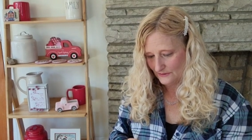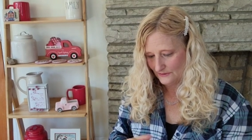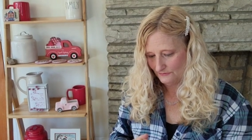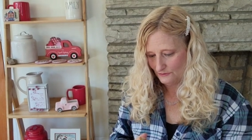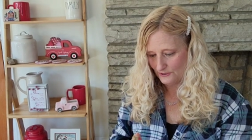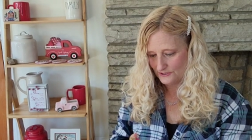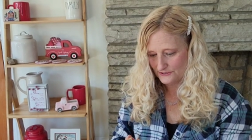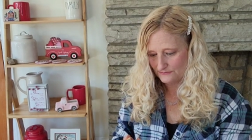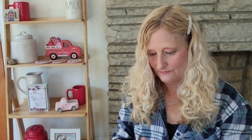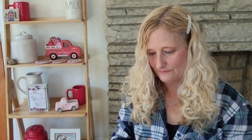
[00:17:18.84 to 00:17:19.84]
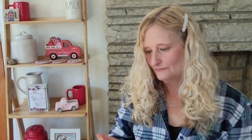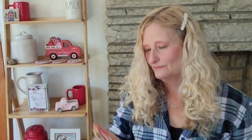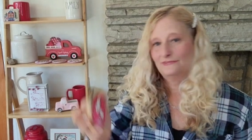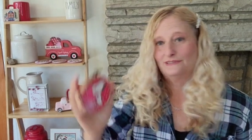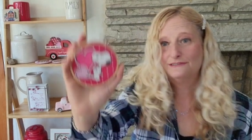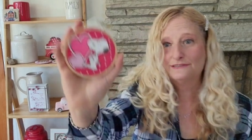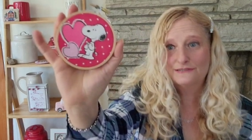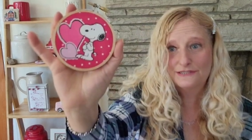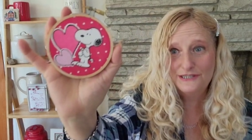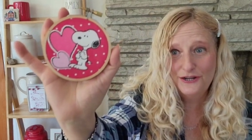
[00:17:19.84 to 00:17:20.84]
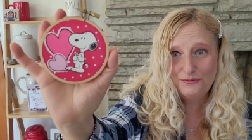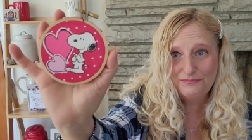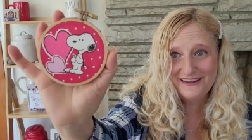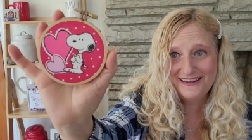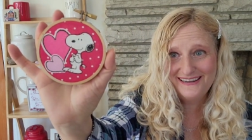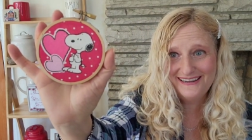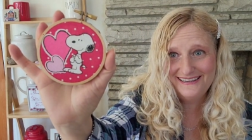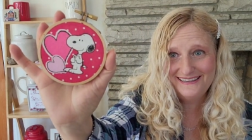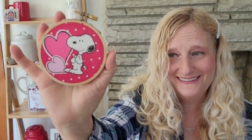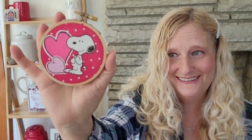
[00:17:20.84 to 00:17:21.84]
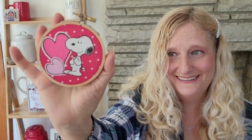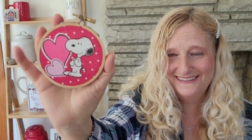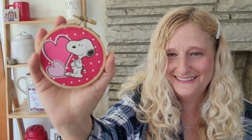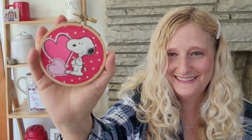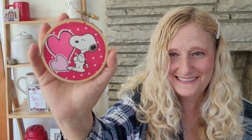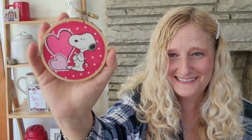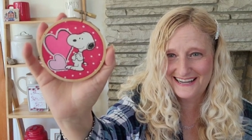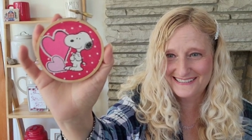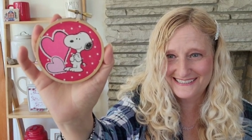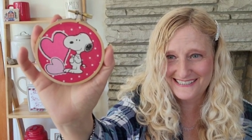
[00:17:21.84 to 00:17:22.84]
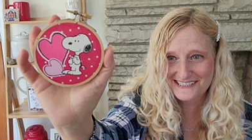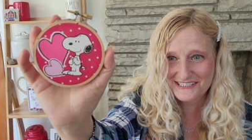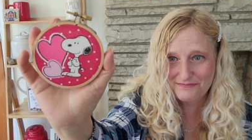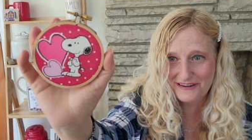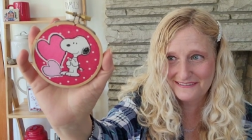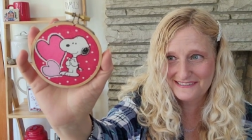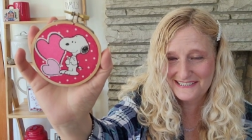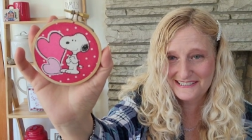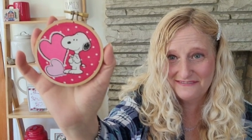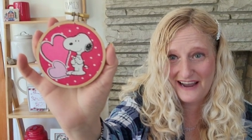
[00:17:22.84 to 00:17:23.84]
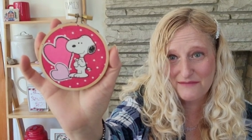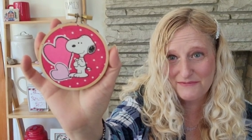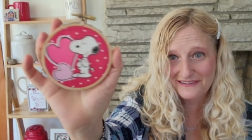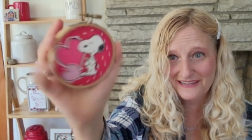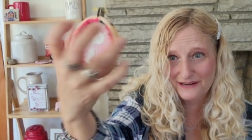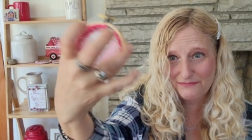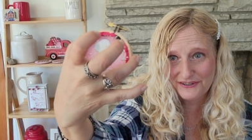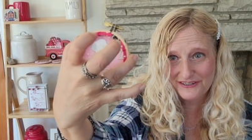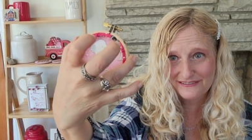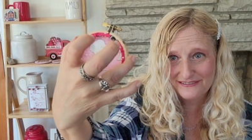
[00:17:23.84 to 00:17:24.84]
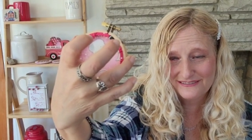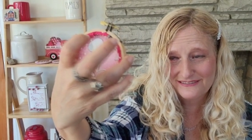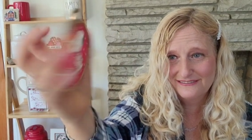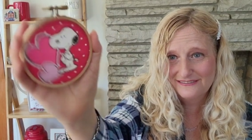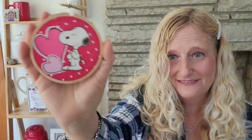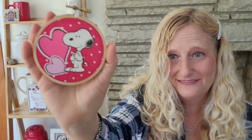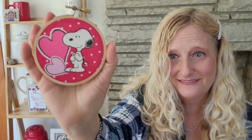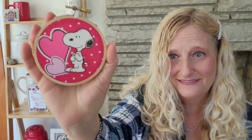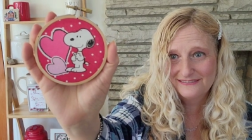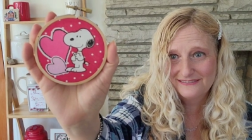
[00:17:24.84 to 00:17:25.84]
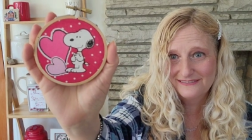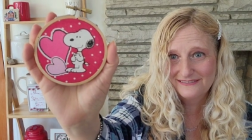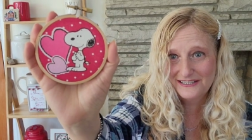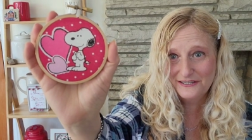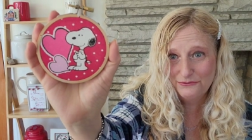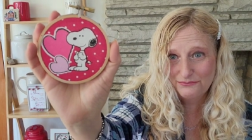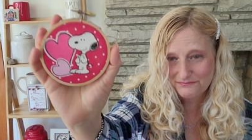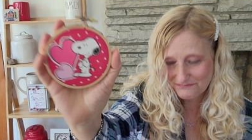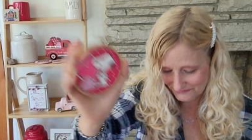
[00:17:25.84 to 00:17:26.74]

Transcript: And of course, Snoopy. It's not stitched, but it's just fabric that I put in a hoop.